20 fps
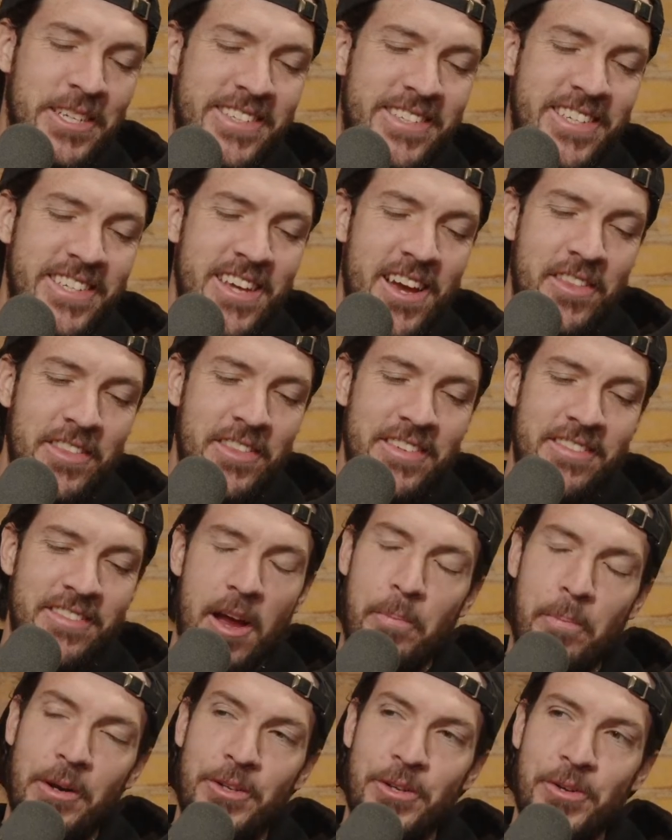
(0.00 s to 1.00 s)
see all these
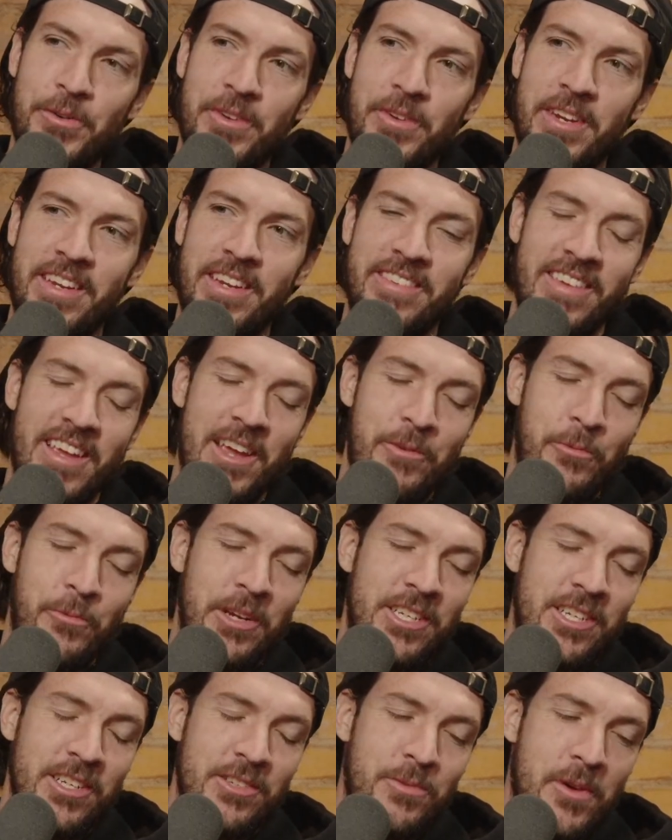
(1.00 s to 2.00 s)
opportunities and
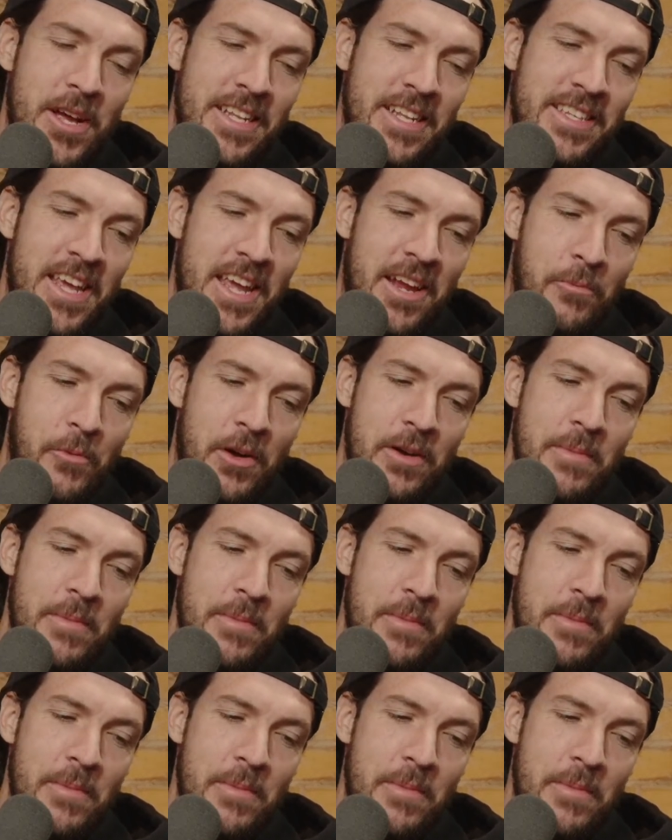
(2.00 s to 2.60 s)
we just want to take them.